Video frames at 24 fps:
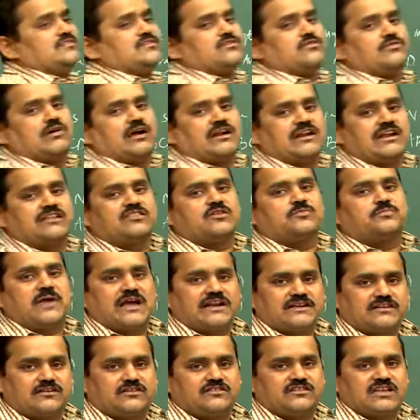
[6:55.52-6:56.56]
What are the
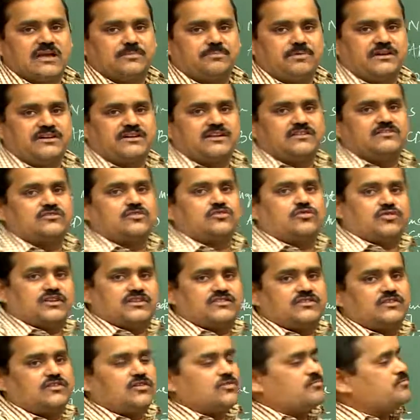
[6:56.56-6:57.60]
factors affecting the
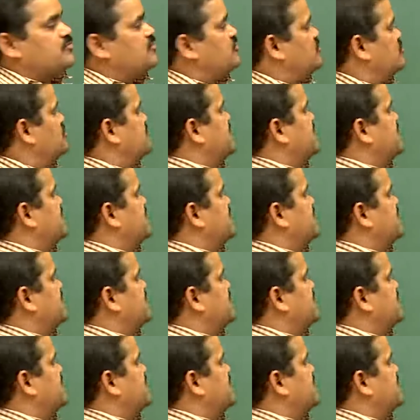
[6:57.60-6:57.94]
rotation of motor?